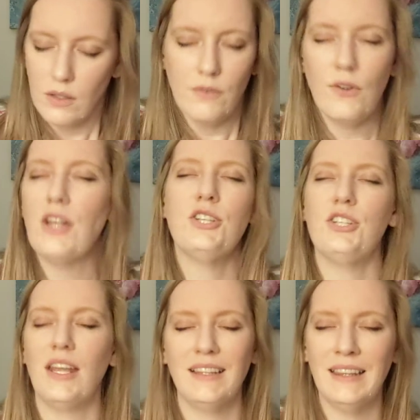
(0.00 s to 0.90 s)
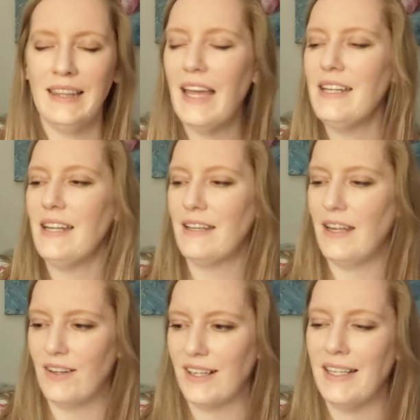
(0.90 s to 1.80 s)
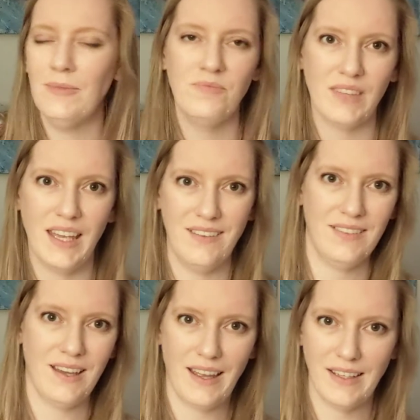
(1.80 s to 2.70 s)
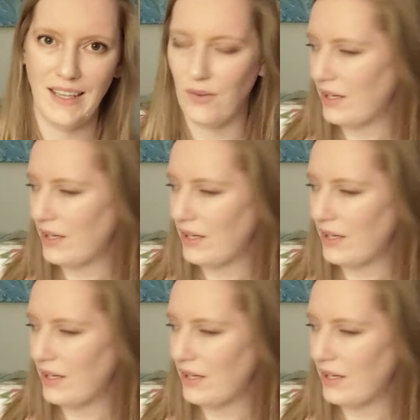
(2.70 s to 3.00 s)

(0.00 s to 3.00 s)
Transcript: fresh and light and airy, and I can't